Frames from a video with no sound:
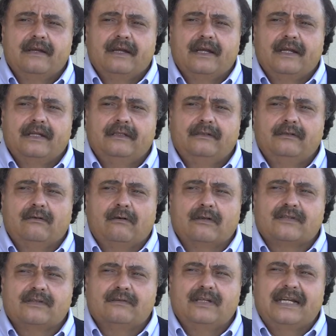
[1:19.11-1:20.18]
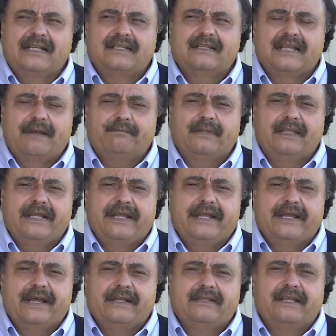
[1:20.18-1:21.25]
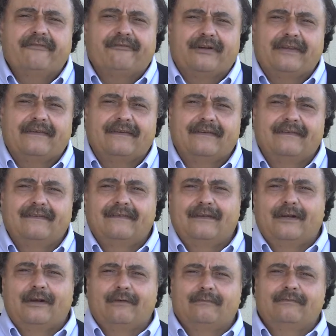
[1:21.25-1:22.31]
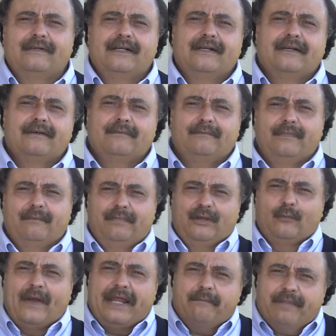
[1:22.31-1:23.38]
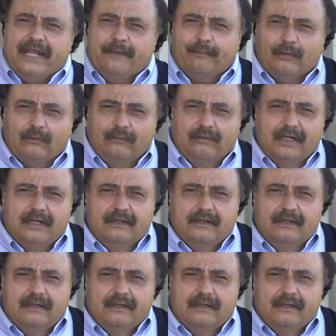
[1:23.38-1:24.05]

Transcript: And also to accept the uh, differences, you know, between people,